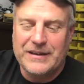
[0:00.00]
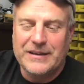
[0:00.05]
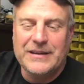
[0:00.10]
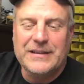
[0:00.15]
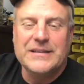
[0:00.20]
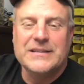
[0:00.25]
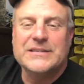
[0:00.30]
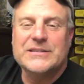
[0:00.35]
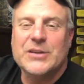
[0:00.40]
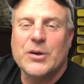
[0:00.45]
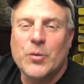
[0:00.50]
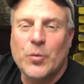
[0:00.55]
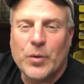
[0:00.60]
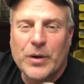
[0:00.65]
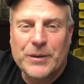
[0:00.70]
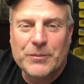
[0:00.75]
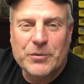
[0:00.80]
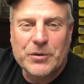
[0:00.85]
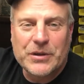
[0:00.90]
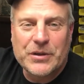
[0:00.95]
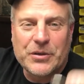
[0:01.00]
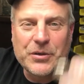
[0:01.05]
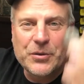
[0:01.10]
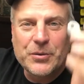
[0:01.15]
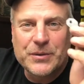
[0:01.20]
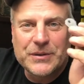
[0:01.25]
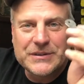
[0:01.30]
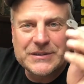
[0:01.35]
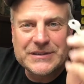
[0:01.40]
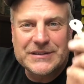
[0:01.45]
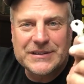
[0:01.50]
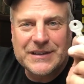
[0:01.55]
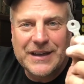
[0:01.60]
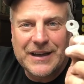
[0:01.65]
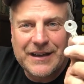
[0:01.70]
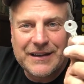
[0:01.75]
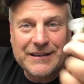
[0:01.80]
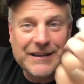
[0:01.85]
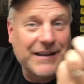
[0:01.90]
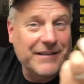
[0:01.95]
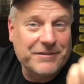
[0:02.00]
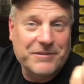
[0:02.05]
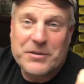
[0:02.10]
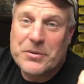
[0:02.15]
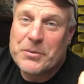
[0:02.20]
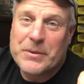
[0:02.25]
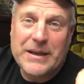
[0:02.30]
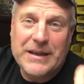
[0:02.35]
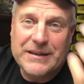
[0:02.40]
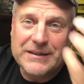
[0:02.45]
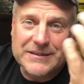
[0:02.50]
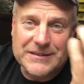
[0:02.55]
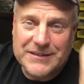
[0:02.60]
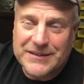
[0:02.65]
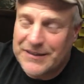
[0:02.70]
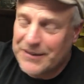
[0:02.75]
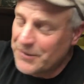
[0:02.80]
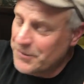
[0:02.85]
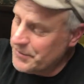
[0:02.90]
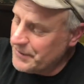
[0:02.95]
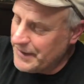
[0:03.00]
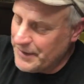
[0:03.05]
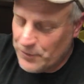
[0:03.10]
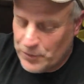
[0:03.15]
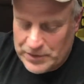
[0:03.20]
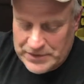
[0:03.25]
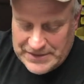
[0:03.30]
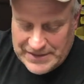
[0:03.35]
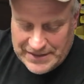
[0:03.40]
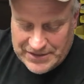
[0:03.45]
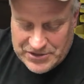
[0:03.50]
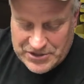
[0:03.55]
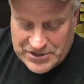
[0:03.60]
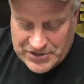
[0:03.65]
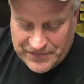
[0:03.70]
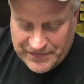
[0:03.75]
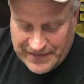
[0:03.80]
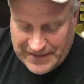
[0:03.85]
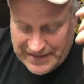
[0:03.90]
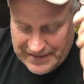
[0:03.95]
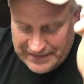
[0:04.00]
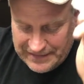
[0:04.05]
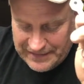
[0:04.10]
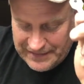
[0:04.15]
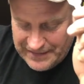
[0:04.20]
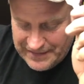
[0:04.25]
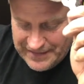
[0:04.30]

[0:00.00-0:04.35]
So what I'm going to do is I'll have 2 keys, you know, that works out just fine.